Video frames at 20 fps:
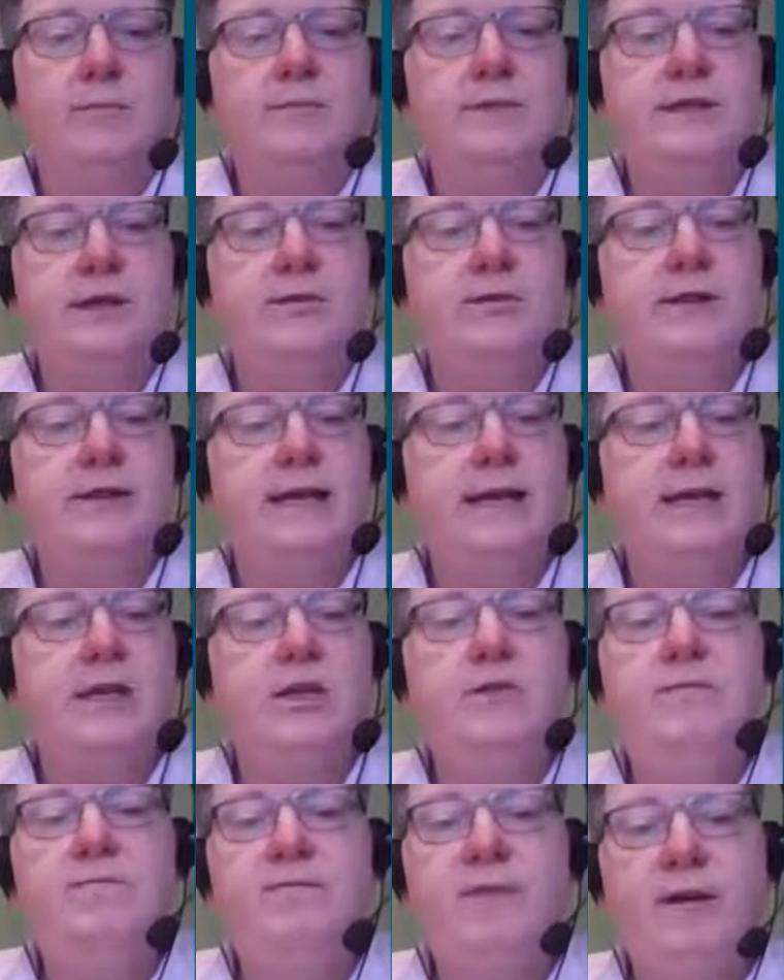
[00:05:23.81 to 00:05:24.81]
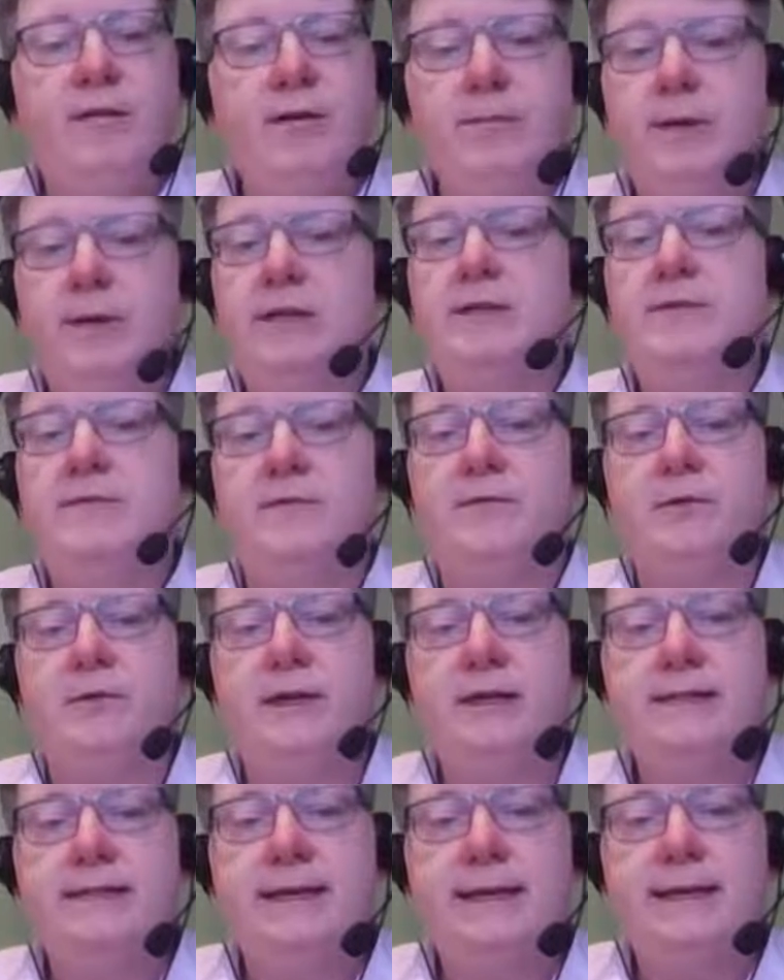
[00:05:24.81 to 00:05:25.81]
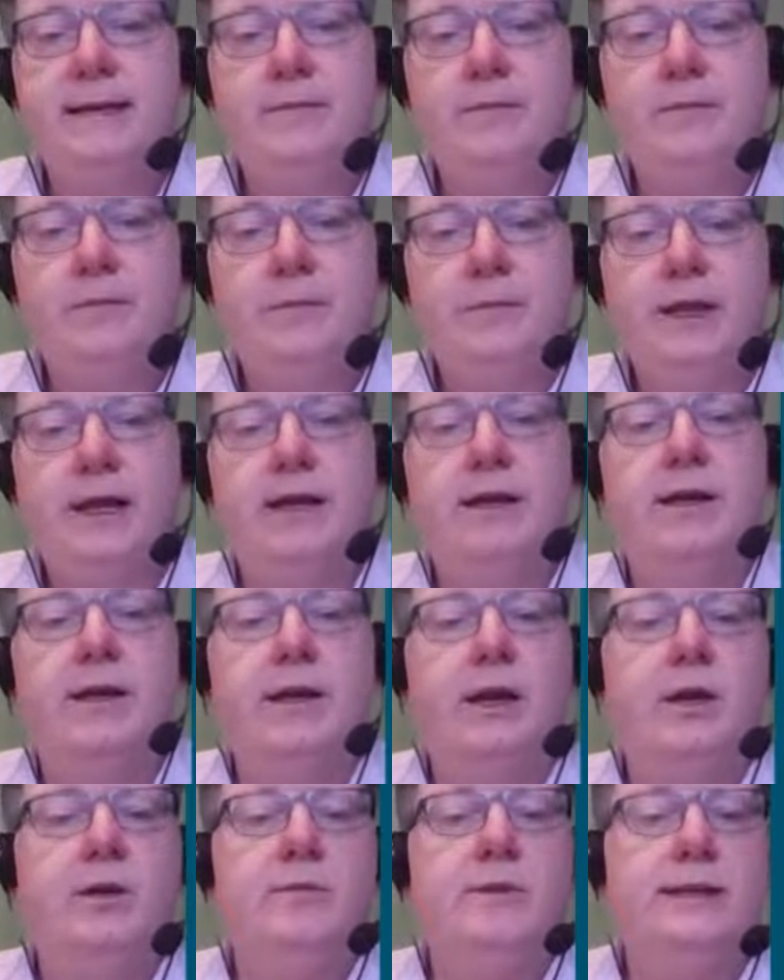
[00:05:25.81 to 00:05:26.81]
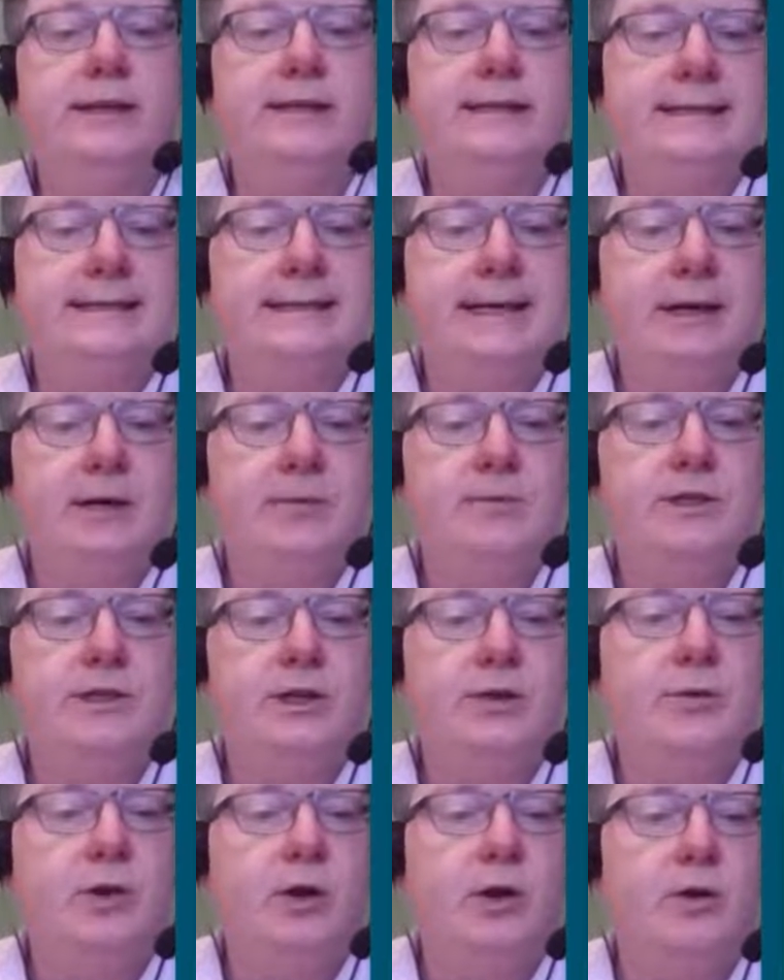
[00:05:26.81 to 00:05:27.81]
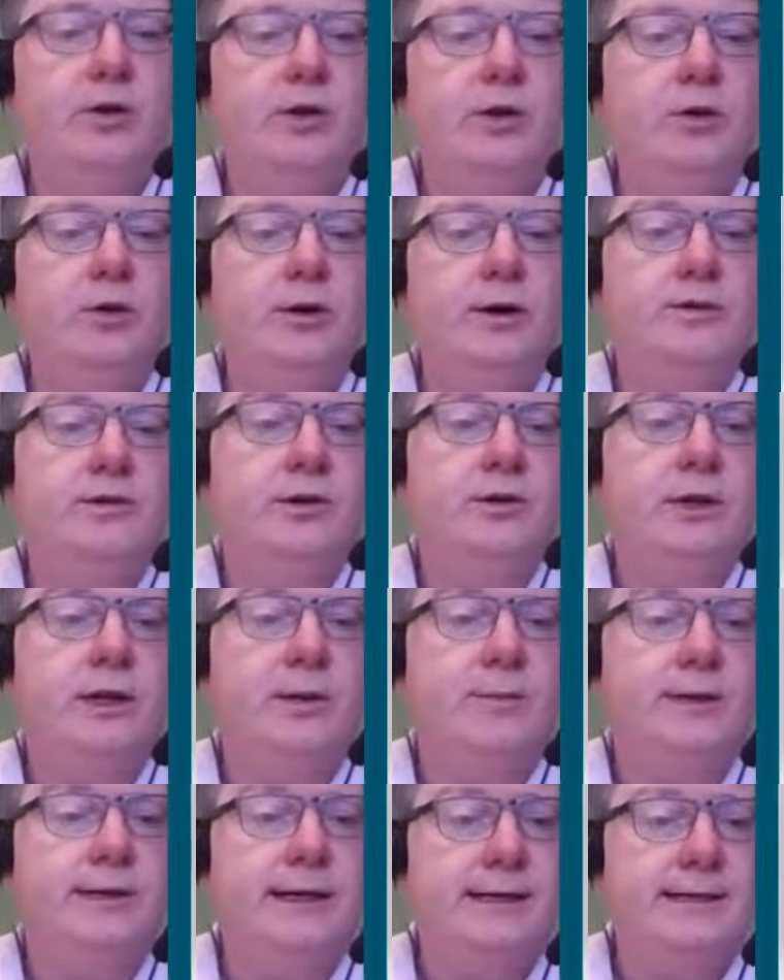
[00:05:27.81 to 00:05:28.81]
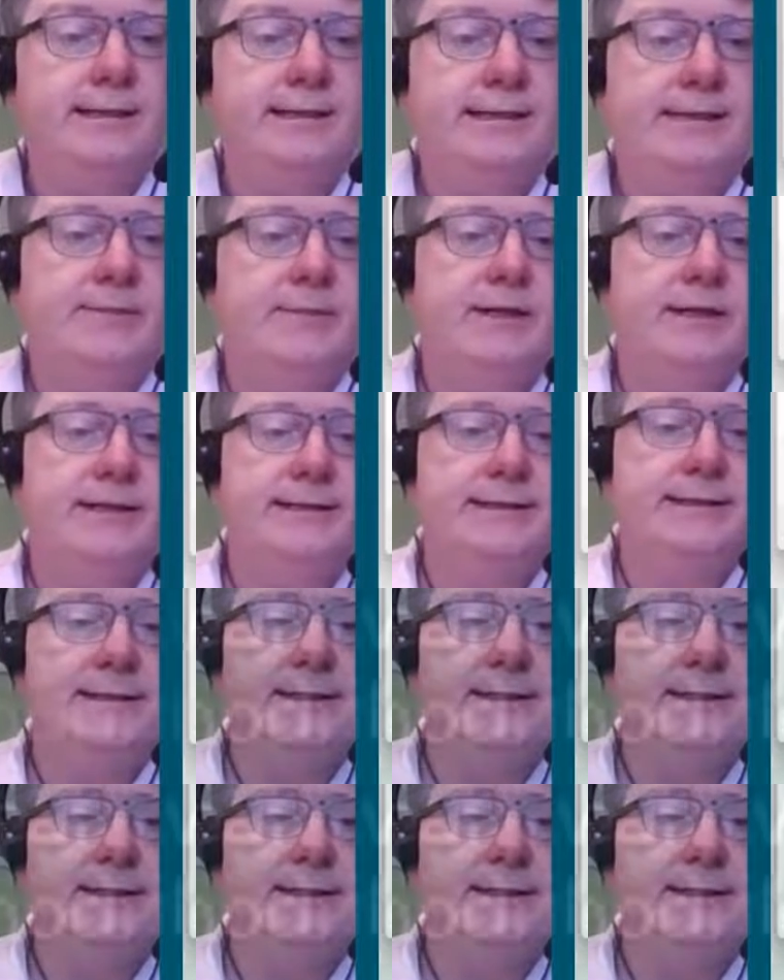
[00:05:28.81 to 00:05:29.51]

So thank you very much for listening, and I hope that this has helped you on your document accessibility